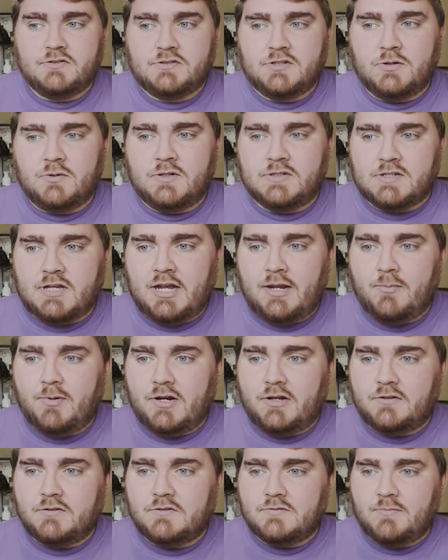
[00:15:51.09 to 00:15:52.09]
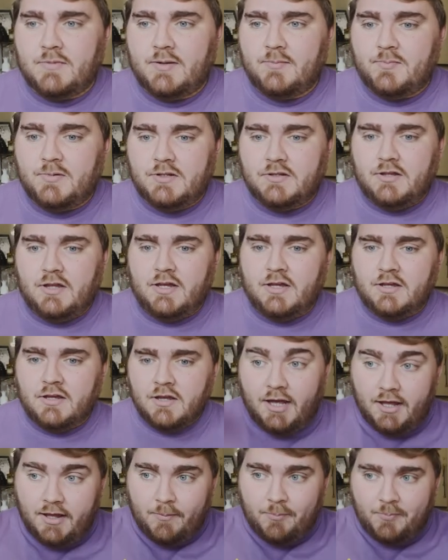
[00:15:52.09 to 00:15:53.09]
So his eyebrows might be like
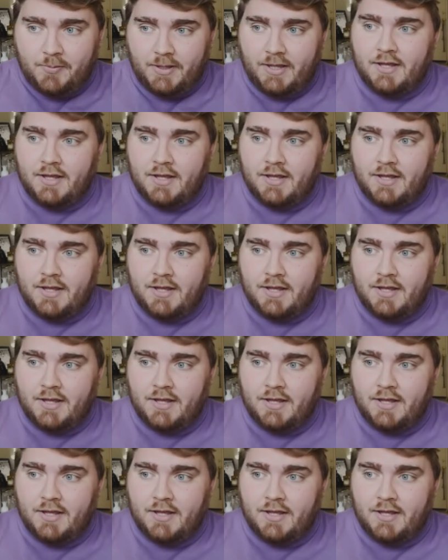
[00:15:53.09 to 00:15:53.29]
up